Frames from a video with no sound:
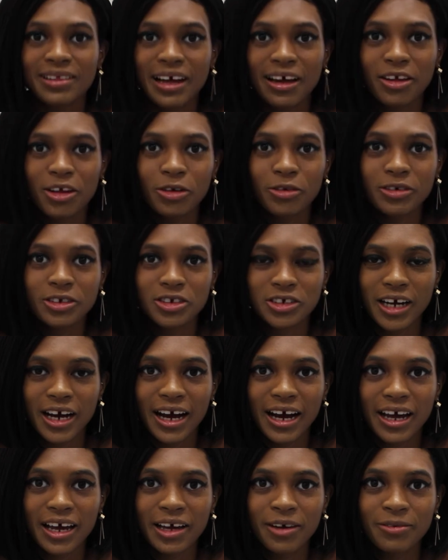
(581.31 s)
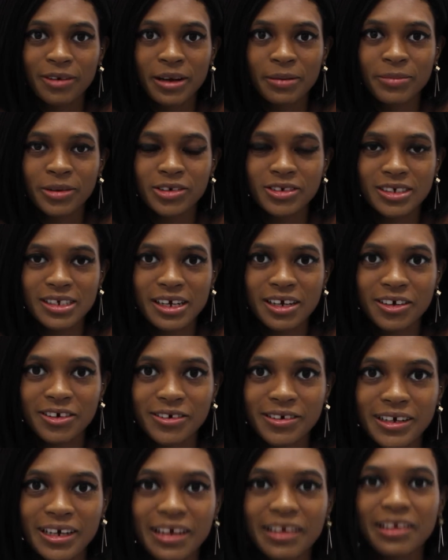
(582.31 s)
that you would try, a rainbow
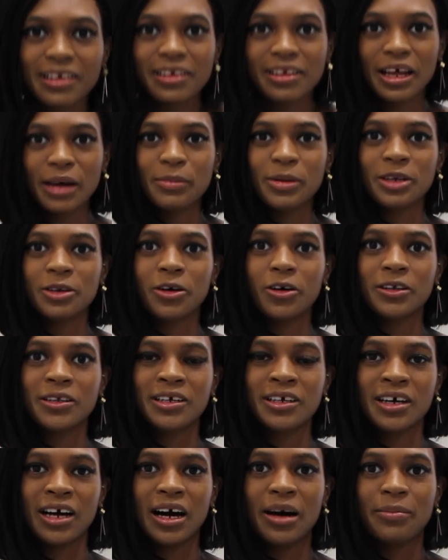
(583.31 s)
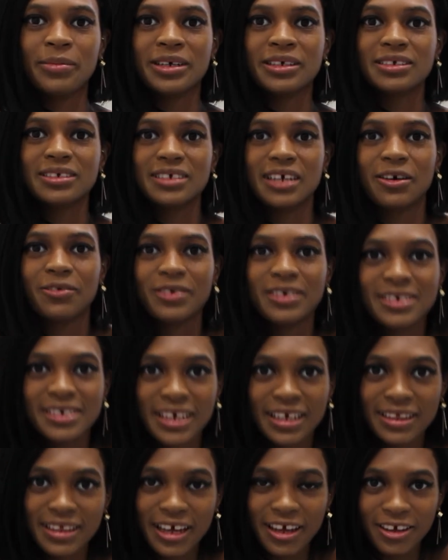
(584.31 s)
sangria? Let me know in the comments. I want to
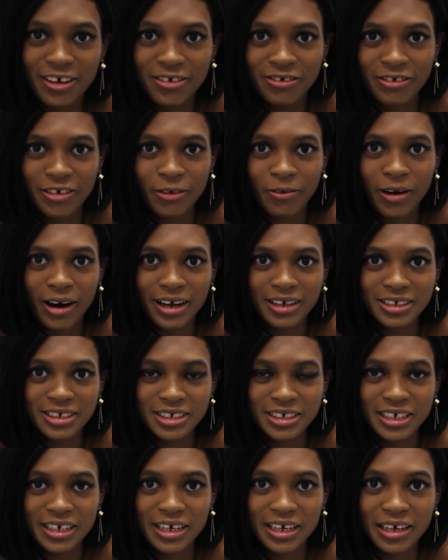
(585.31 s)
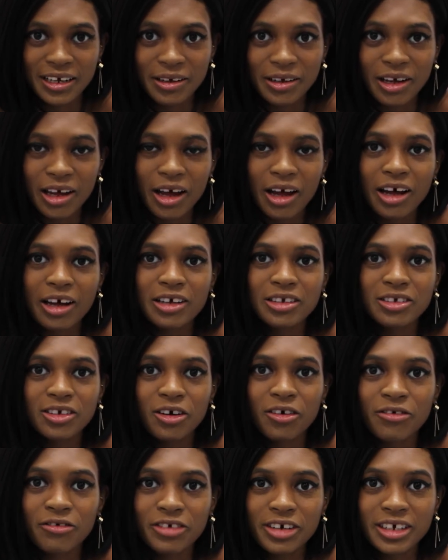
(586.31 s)
say thank you for watching.
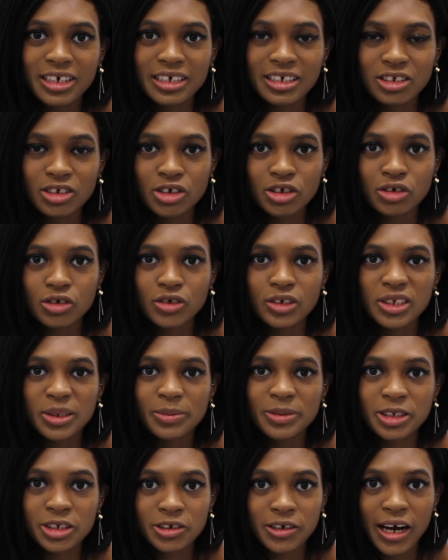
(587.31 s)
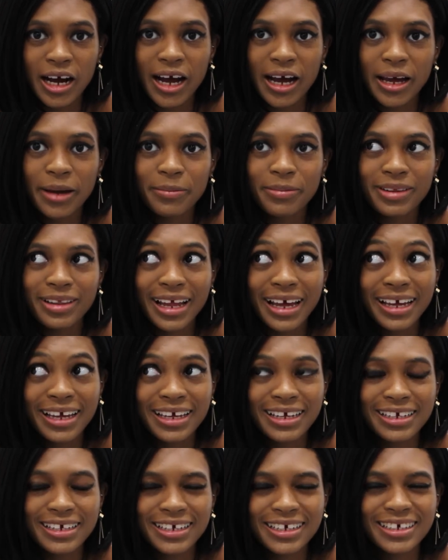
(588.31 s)
Don't forget to subscribe, like,
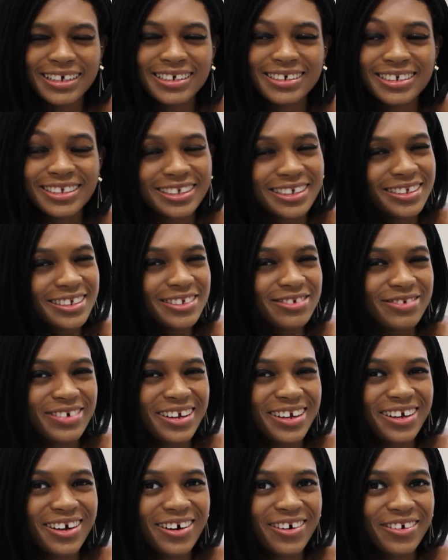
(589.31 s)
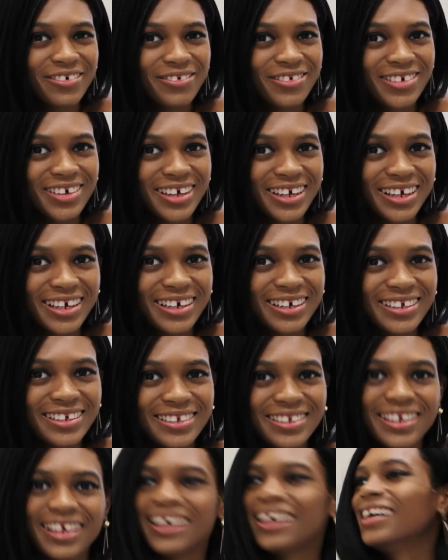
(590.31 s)
and share this video if you
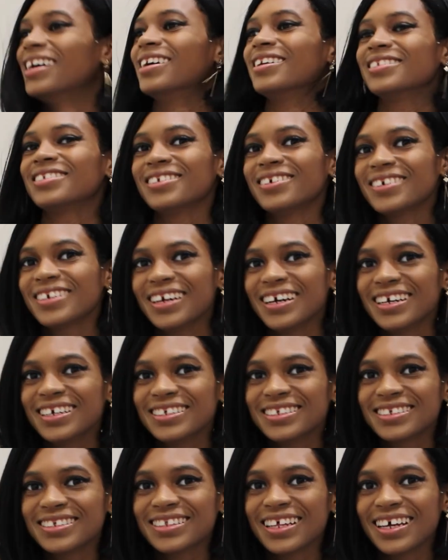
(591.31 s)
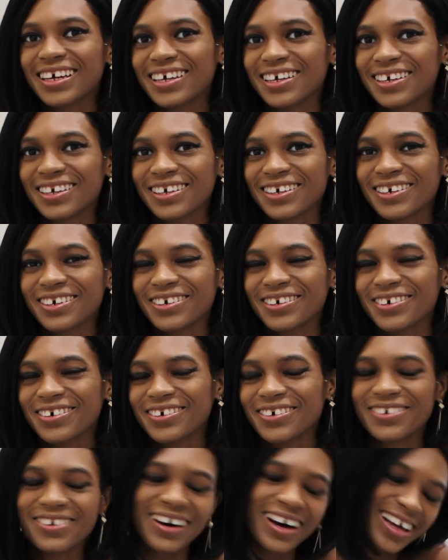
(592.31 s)
can. So yes, thank you.
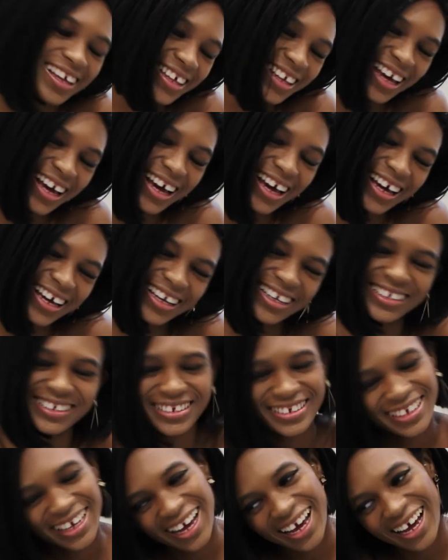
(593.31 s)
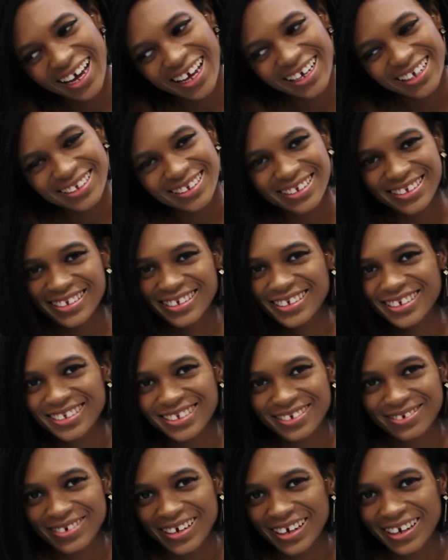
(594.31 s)
Yes, this is
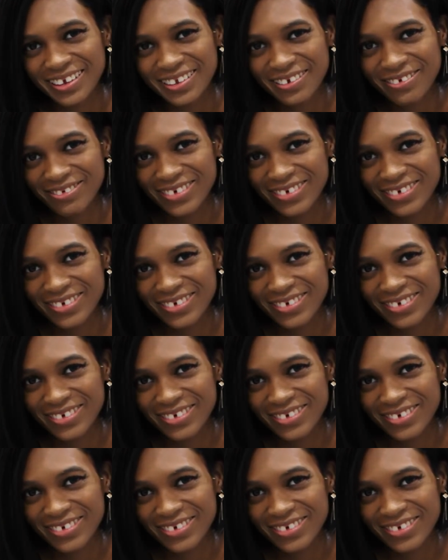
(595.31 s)
just a regular